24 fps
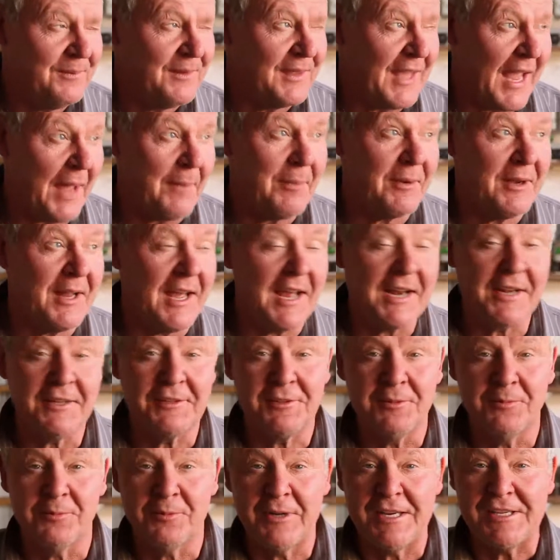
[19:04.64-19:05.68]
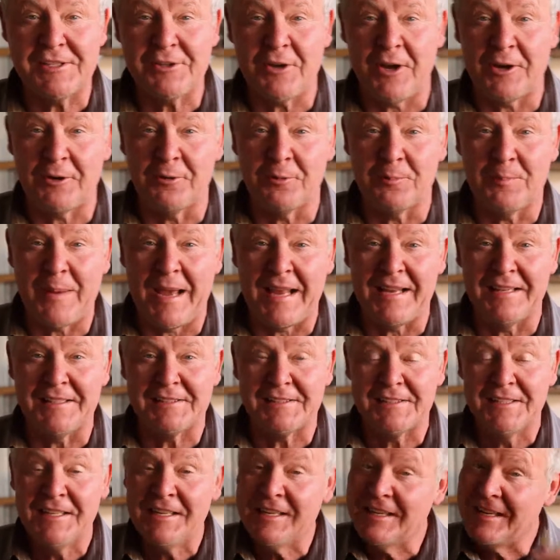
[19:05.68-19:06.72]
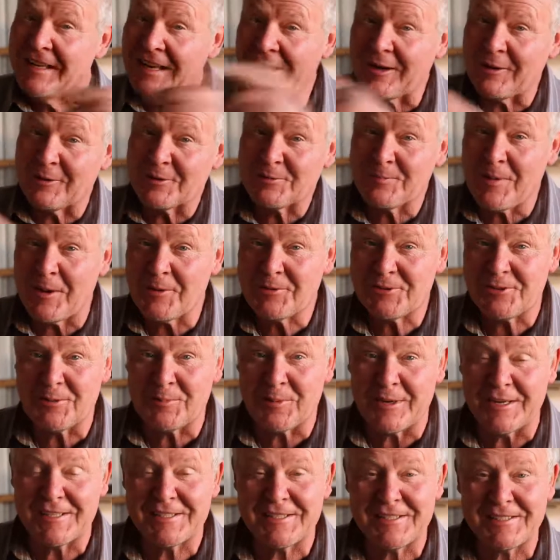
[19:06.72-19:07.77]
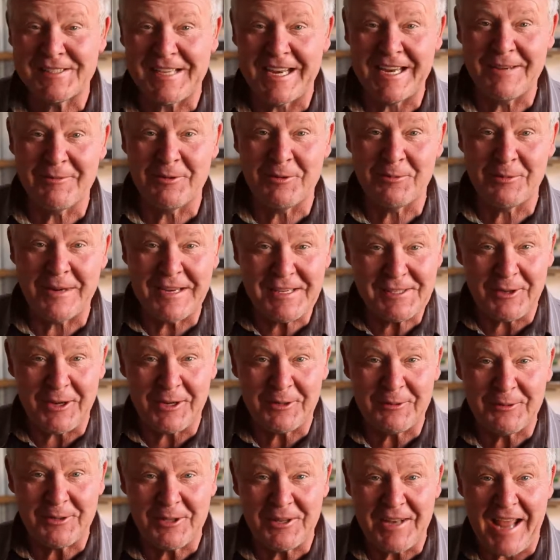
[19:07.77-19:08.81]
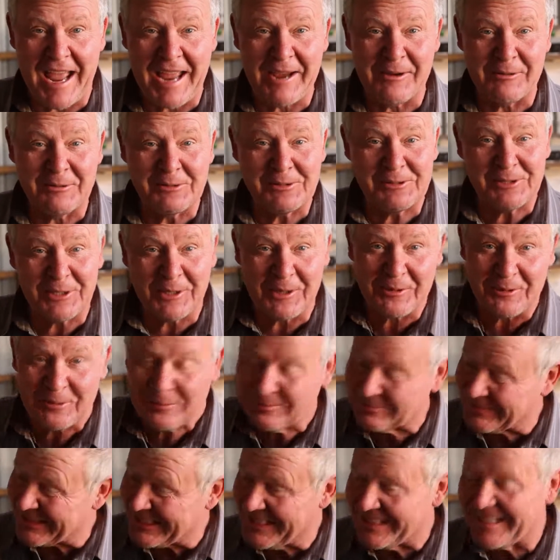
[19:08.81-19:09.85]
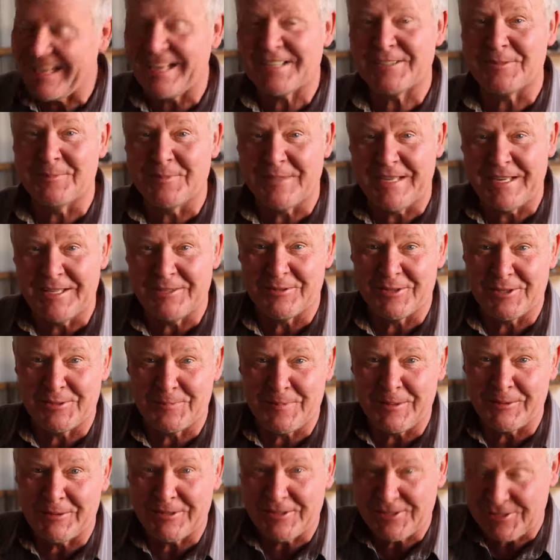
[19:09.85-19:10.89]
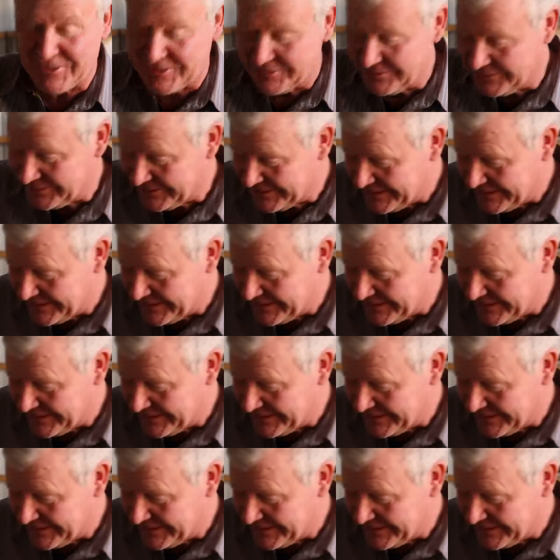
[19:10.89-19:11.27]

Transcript: cabin out of some recycled pallets, and I was most impressed because they even recycled the nails. So I thought, there's some kindred spirits.